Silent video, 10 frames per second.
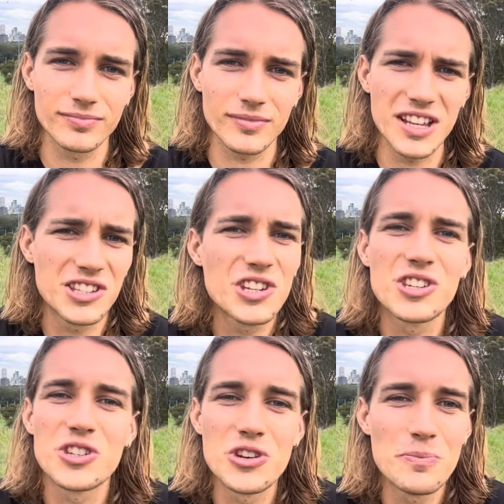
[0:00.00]
it's just
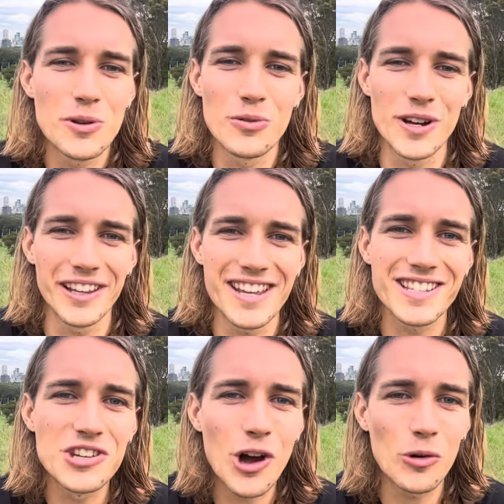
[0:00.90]
stupid really it's
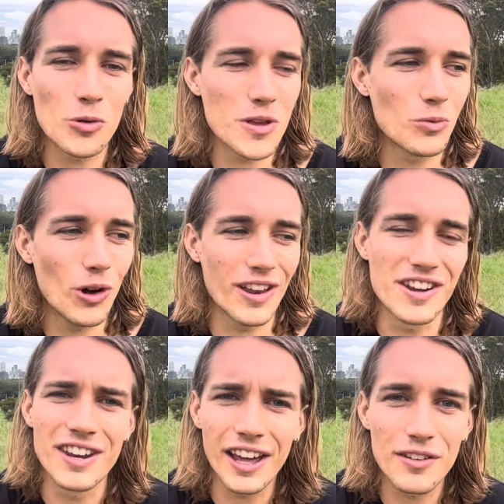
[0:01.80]
not what we want
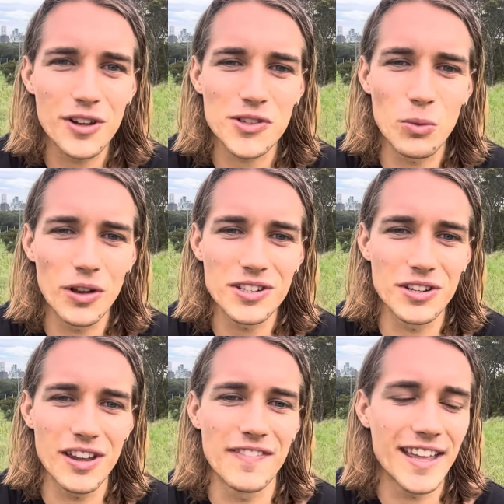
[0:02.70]
none of us want it
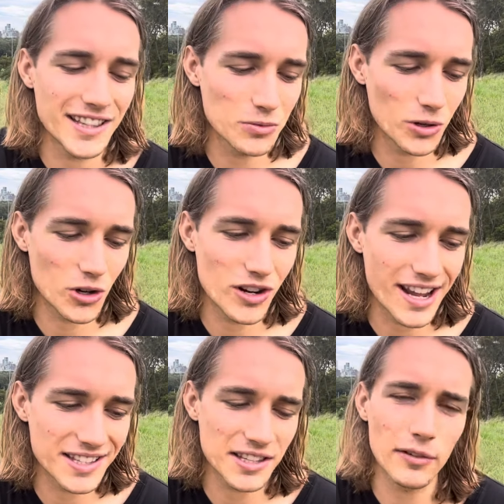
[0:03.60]
and that's what
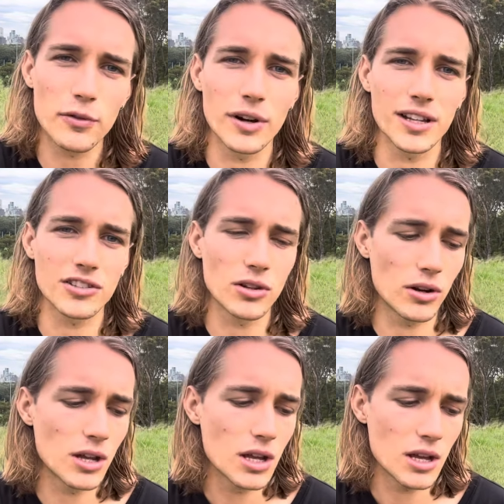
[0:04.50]
creates suffering so
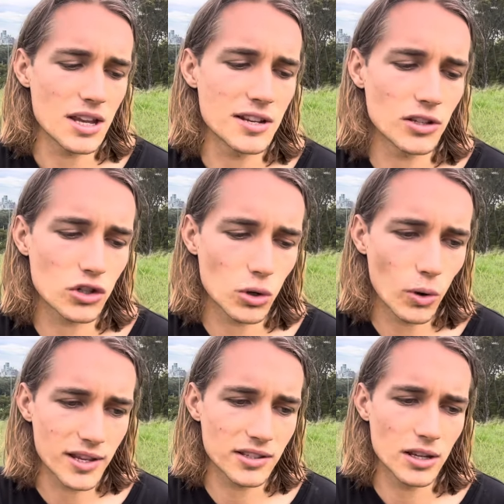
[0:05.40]
it is a
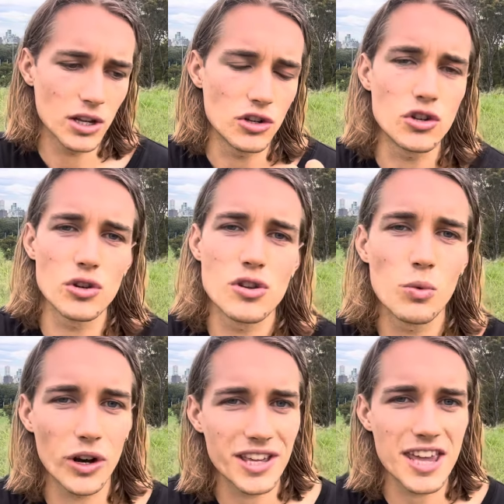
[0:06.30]
choice do you
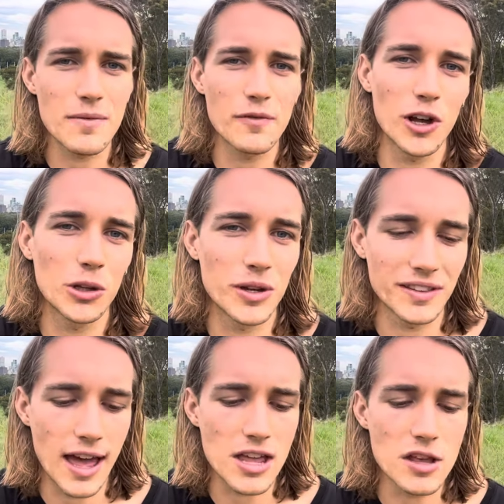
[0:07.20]
want to keep following
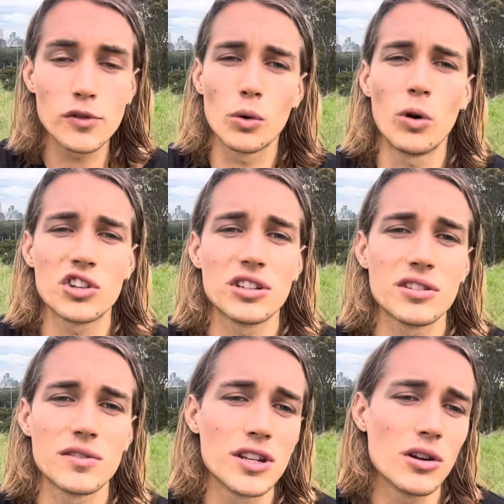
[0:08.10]
that if you're watching this
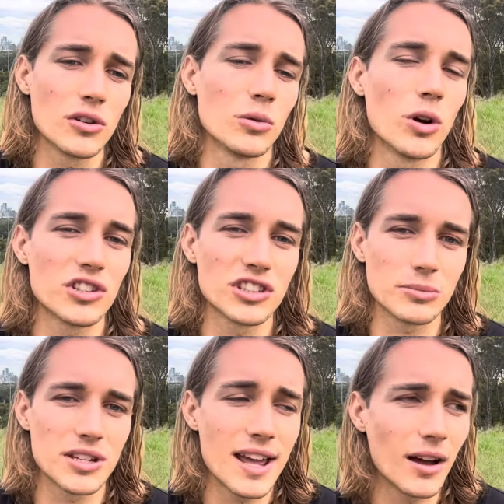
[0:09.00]
video and you're watching up
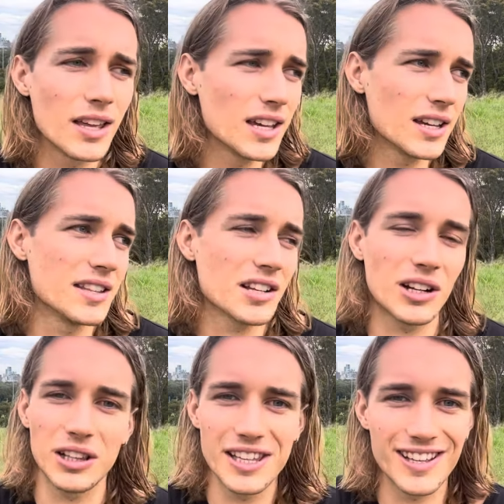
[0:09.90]
to now it's
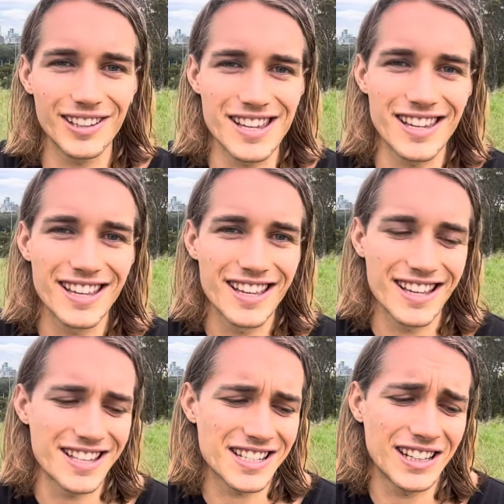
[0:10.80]
clearly
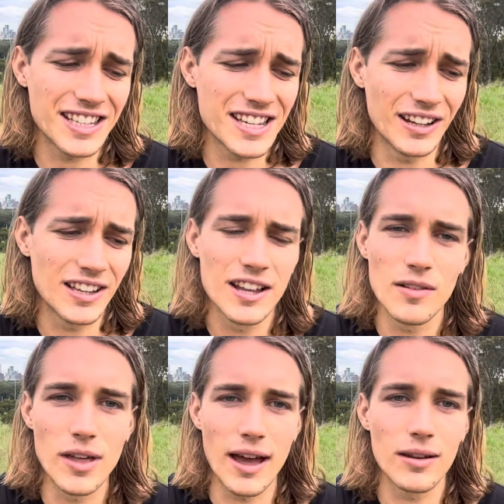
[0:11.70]
it's clear
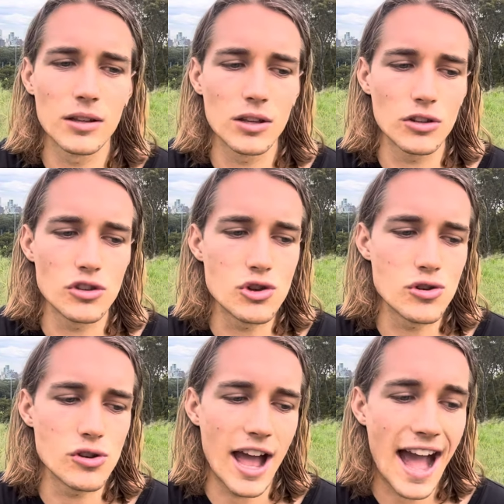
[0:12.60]
that
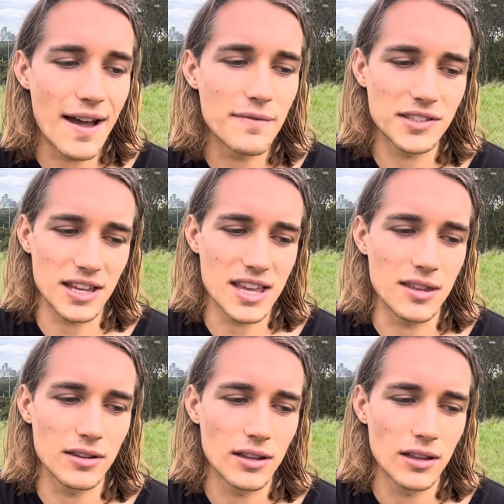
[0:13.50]
you have
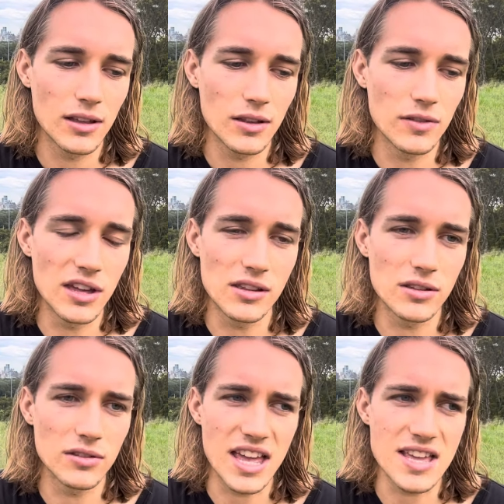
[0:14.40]
seen that
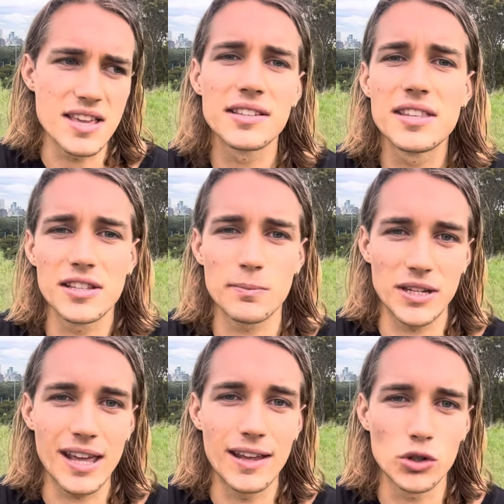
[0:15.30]
there is this
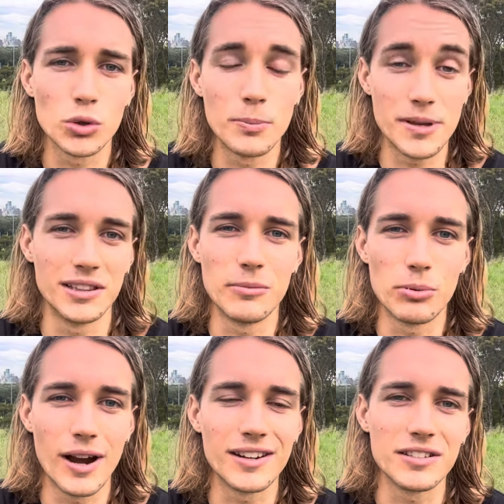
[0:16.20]
potential to be
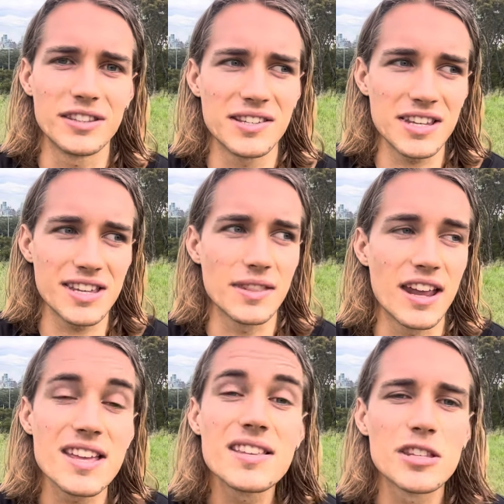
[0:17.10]
liberated this there
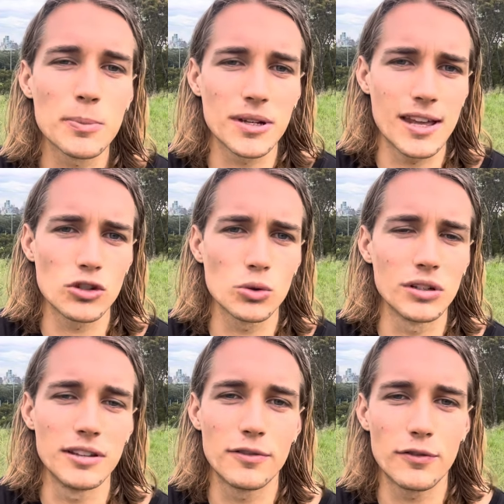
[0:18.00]
is this potential to
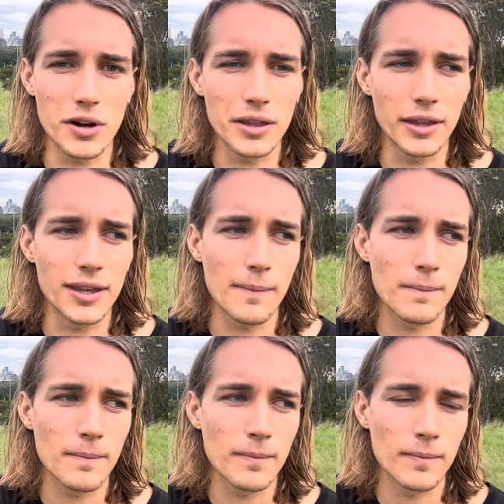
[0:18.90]
live freely
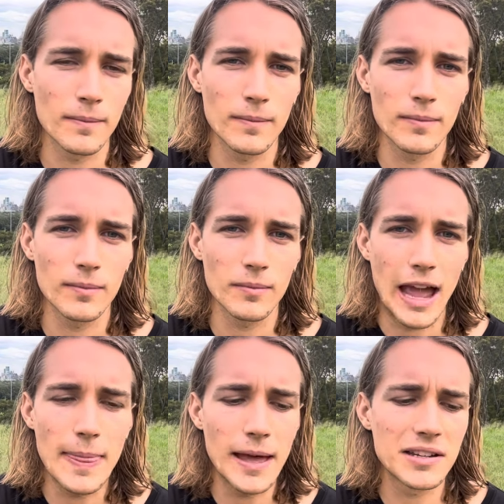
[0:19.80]

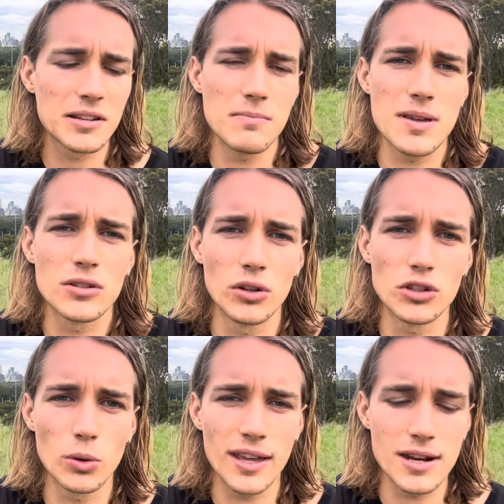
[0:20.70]
and that doesn't mean not
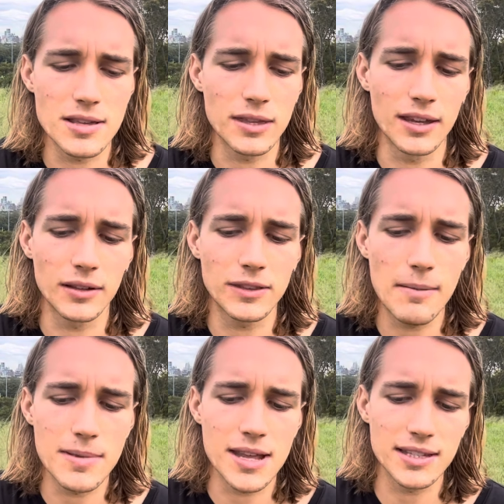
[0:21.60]
doing anything. That
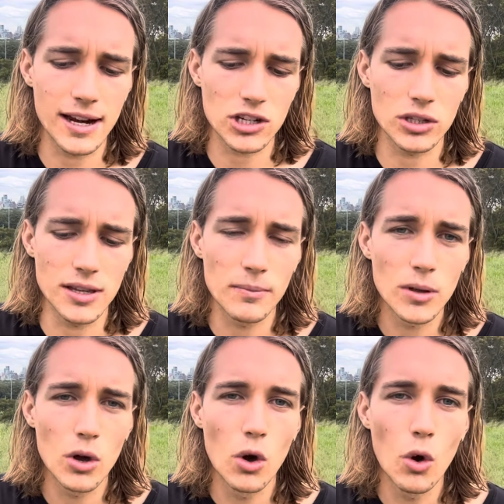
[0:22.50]
means actually
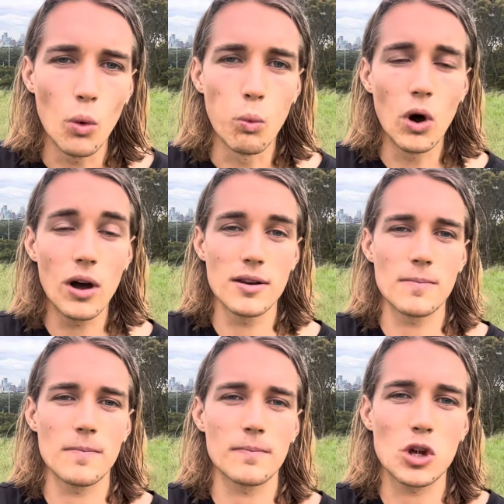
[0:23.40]
what
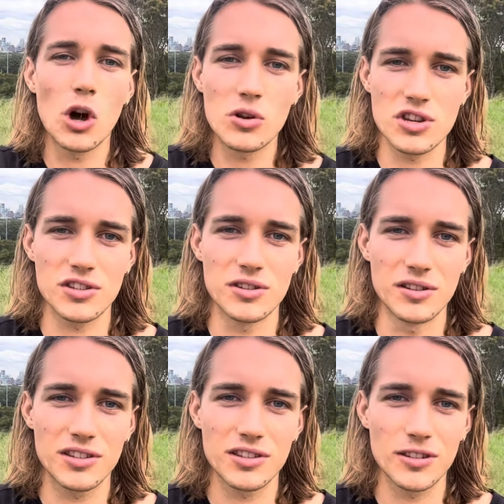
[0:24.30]

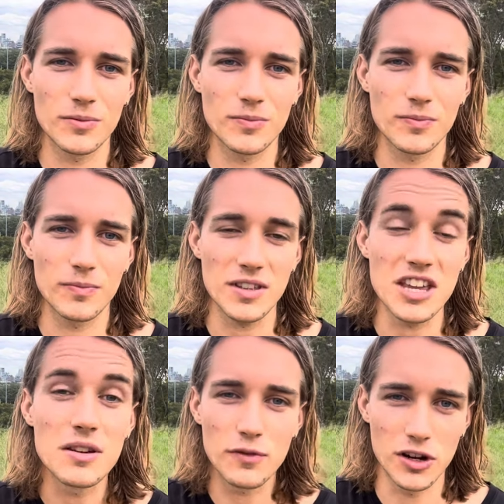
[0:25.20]
consciousness,
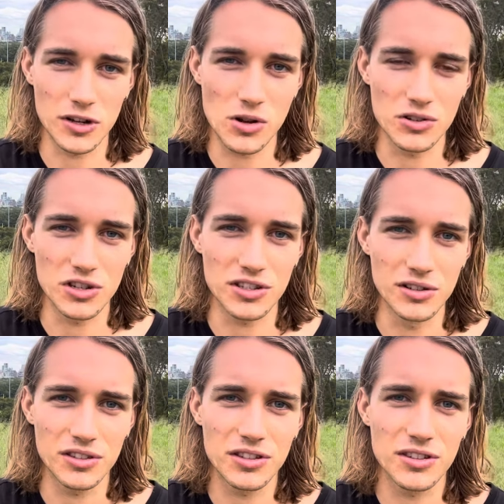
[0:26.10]
infinite
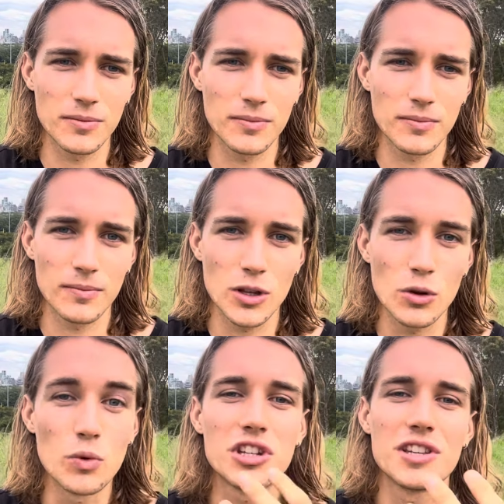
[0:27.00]
consciousness,
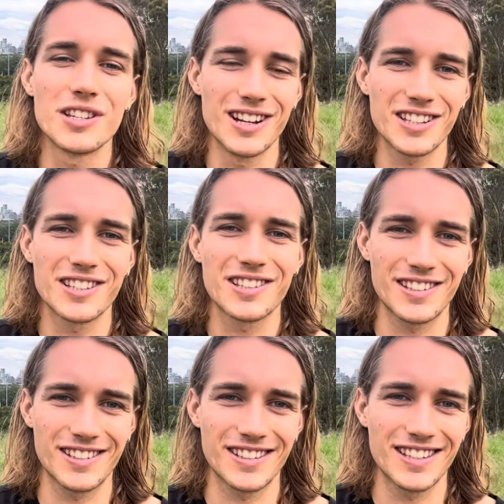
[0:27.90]
which is us,
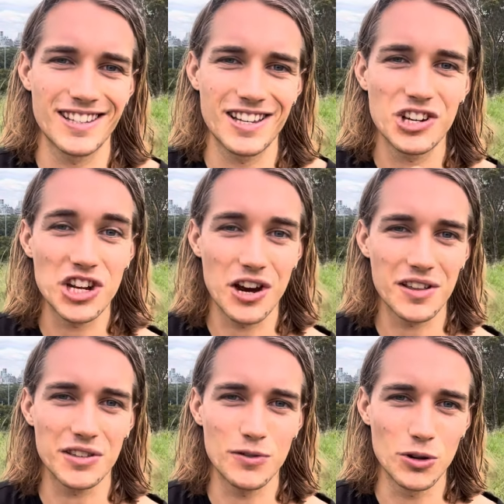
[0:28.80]
sharing
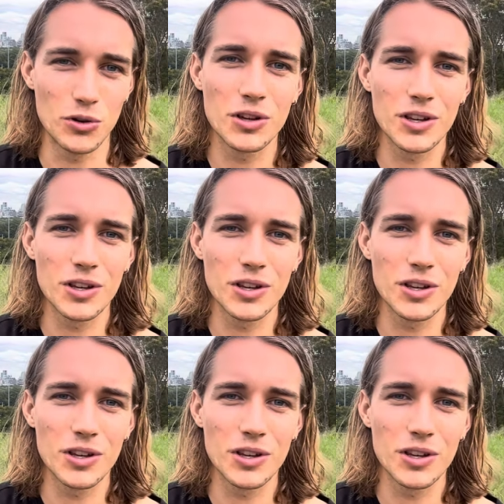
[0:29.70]
this field,